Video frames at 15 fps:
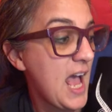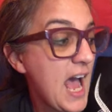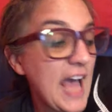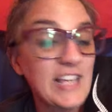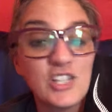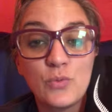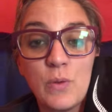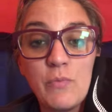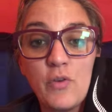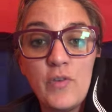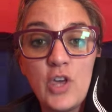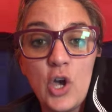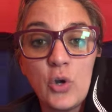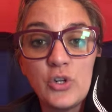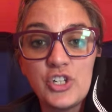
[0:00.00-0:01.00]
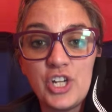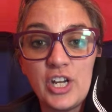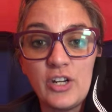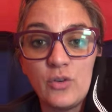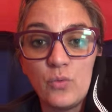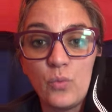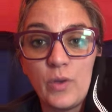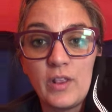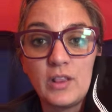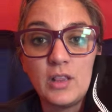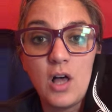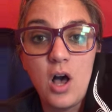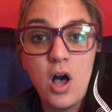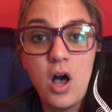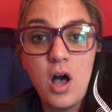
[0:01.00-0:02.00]
I swim through the ocean with
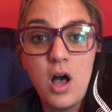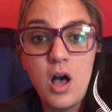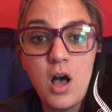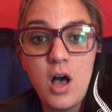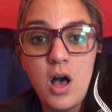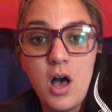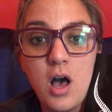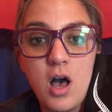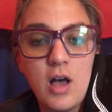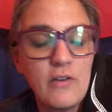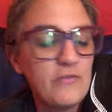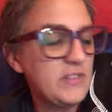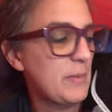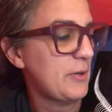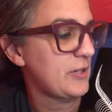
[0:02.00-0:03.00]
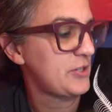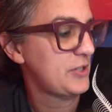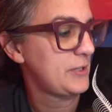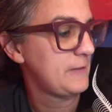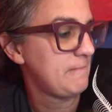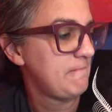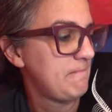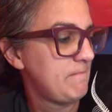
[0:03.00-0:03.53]
long flippers.